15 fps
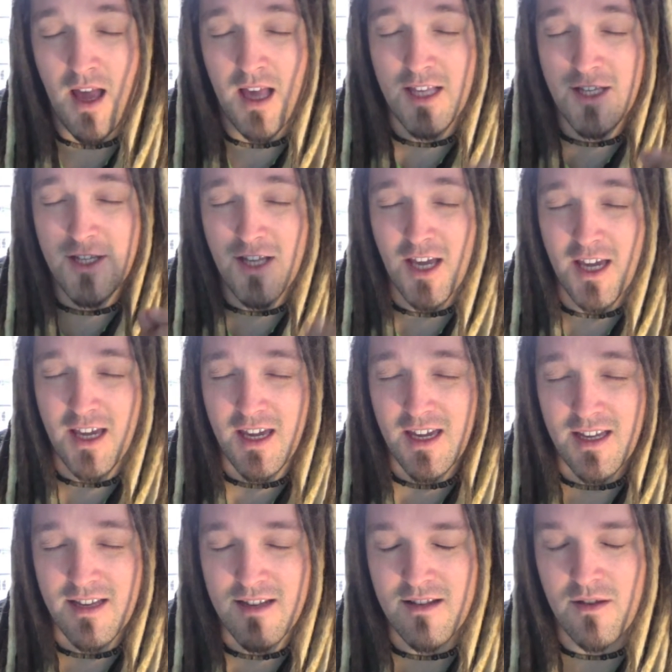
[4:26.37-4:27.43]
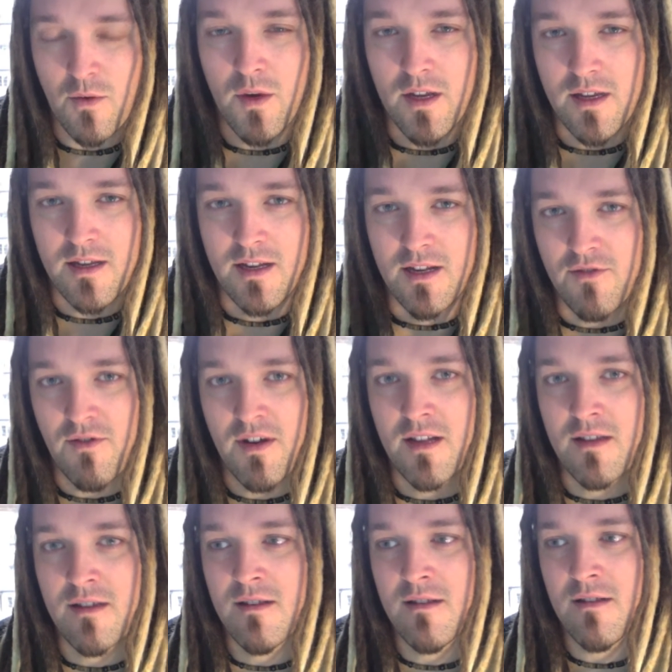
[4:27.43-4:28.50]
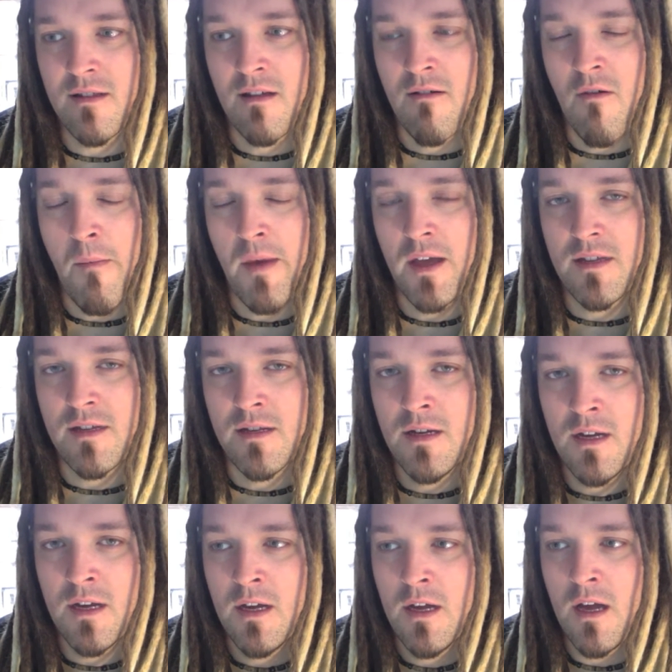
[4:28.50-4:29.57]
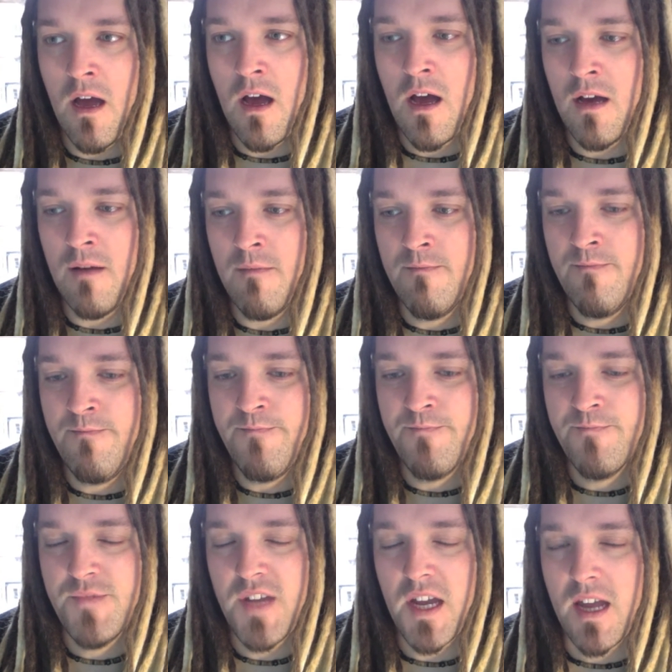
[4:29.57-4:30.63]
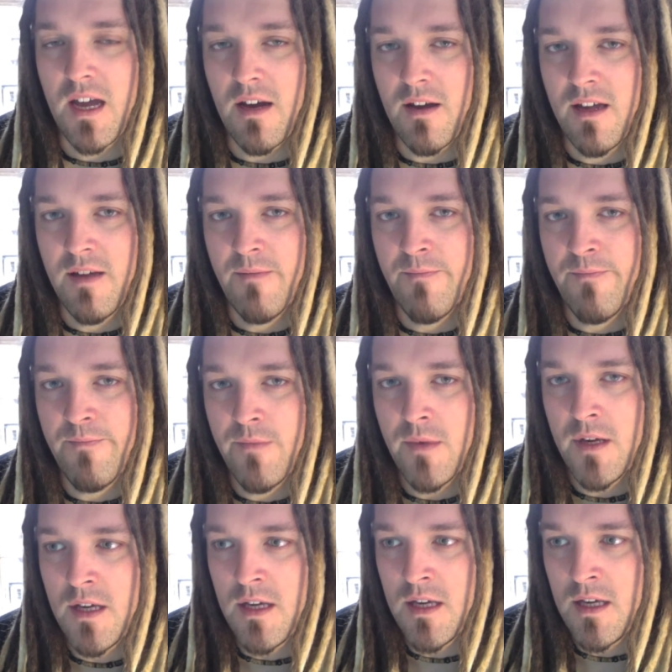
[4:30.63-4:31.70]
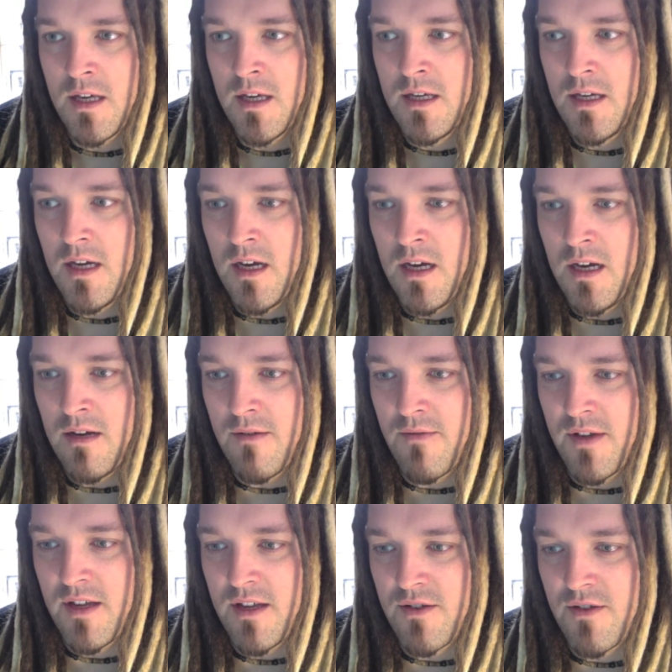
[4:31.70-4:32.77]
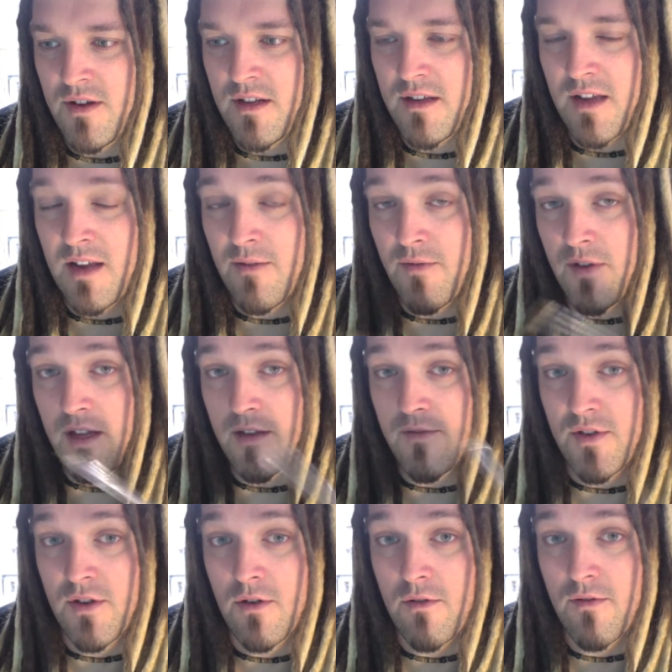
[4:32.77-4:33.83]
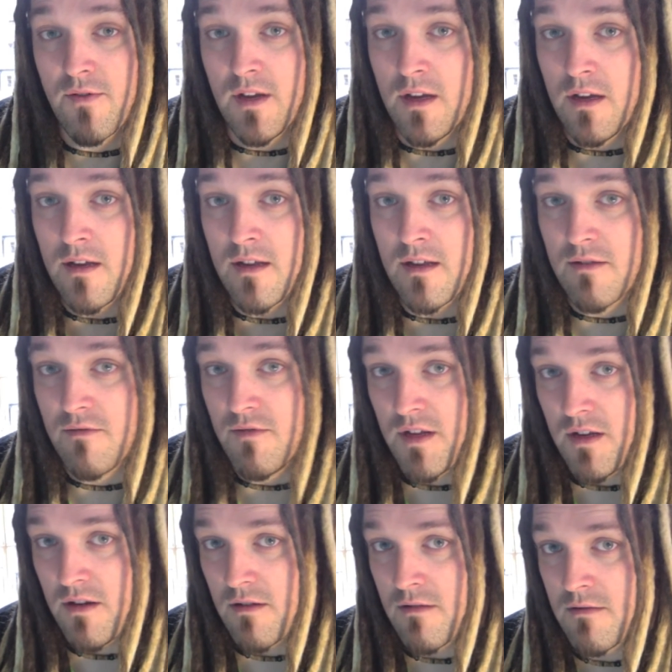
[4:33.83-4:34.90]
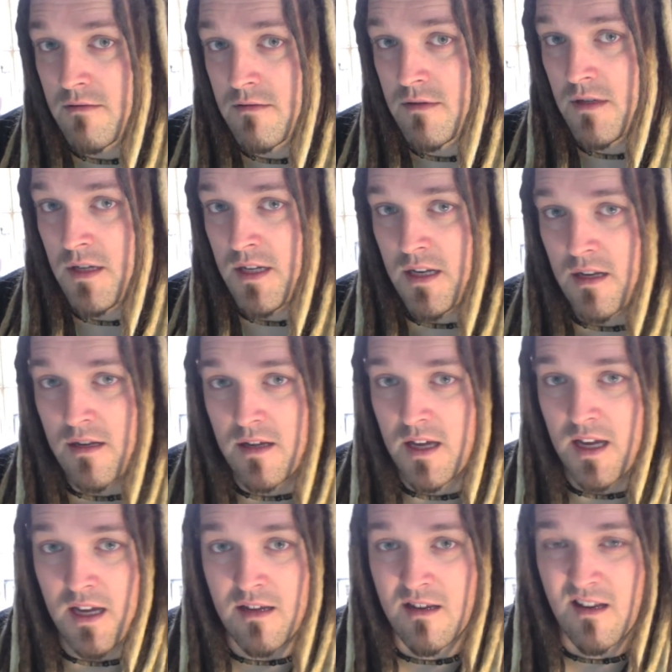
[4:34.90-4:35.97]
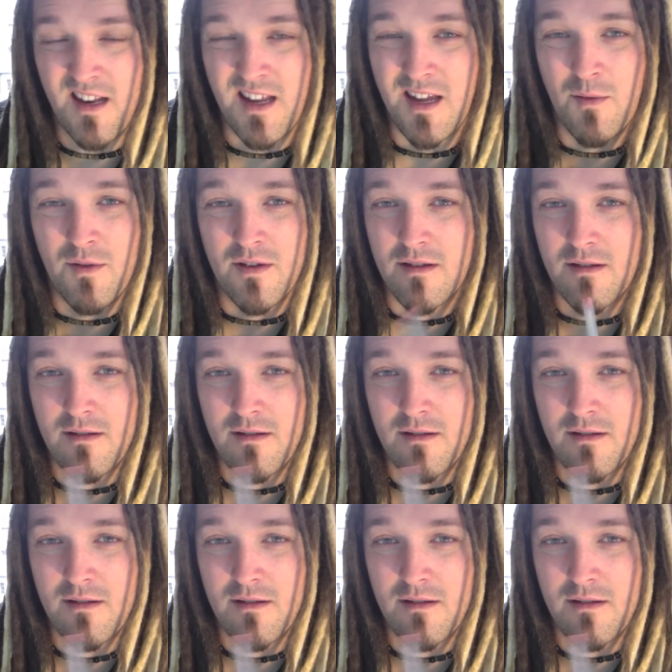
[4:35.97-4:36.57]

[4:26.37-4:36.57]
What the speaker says: sickest twisted dreads. They're amazing. Check out him for his dreads and for his photography, because it's really good. And he does gigs, and he was